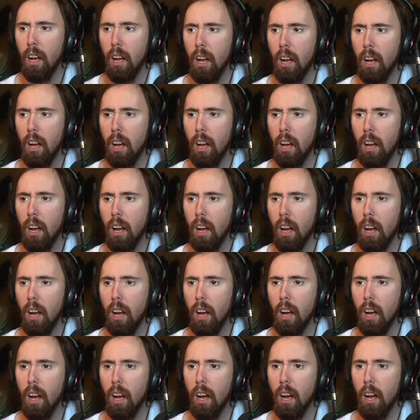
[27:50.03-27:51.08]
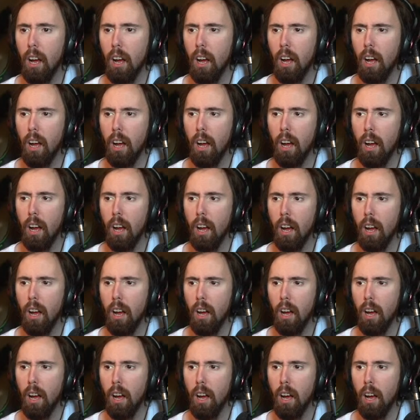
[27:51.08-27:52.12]

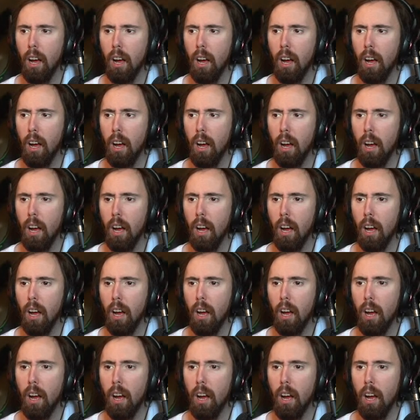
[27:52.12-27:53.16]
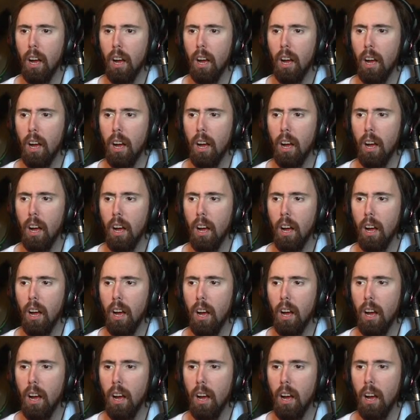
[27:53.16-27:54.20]

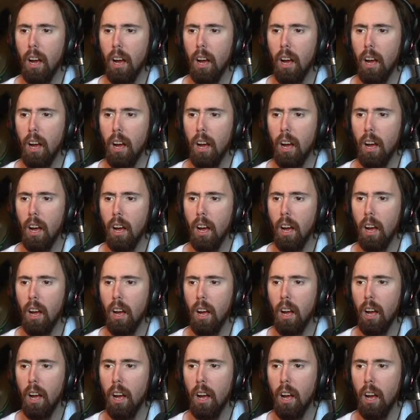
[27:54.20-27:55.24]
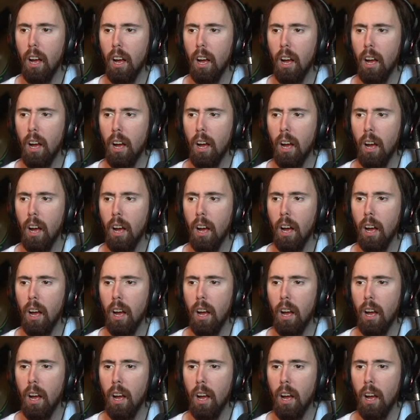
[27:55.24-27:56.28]

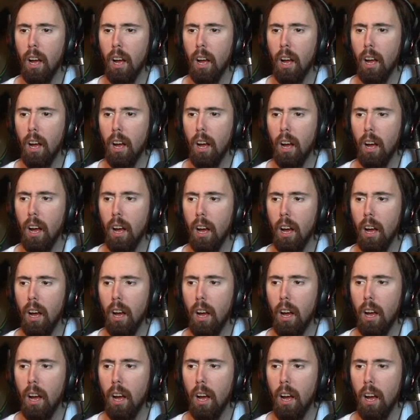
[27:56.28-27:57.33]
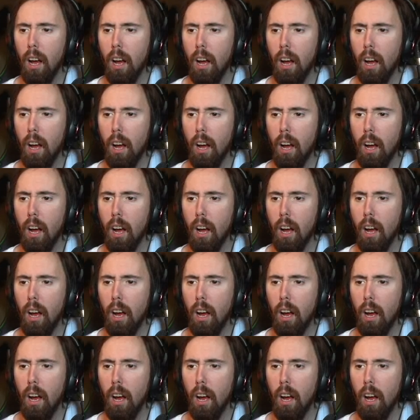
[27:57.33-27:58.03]
The person shown says nothing.